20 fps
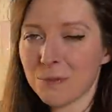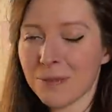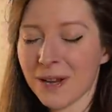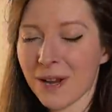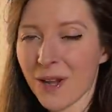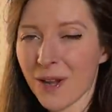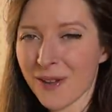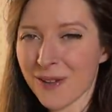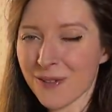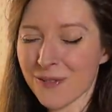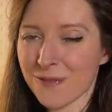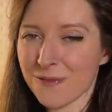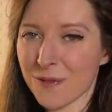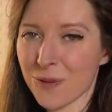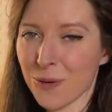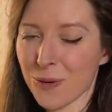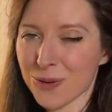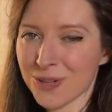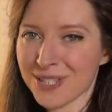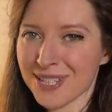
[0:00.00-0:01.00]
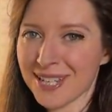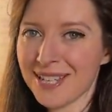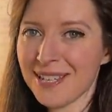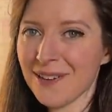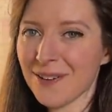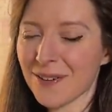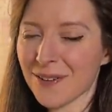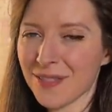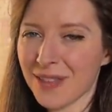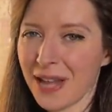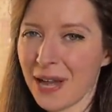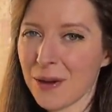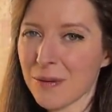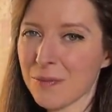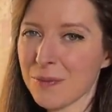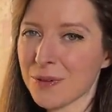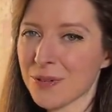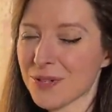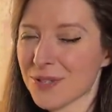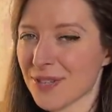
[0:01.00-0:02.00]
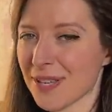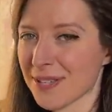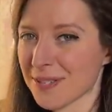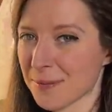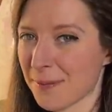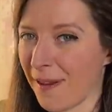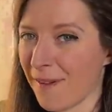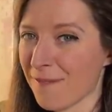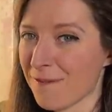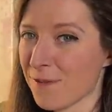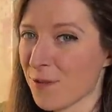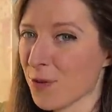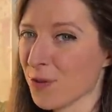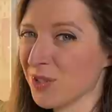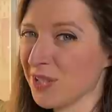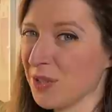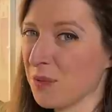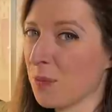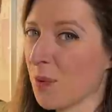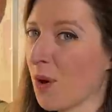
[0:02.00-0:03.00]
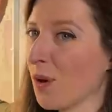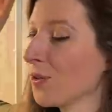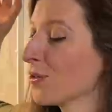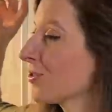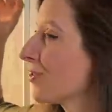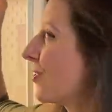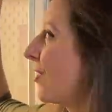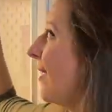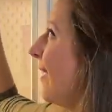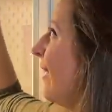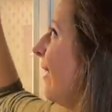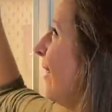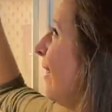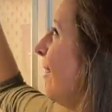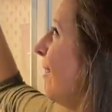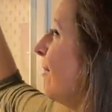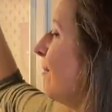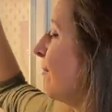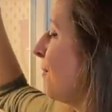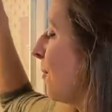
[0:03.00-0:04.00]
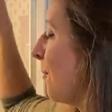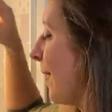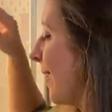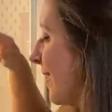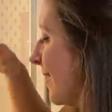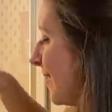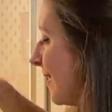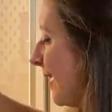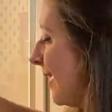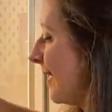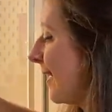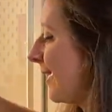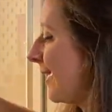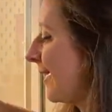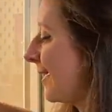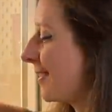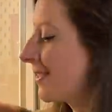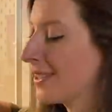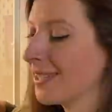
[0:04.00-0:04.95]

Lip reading: below 40 on the output, so that's about 40 watts for my seedlings.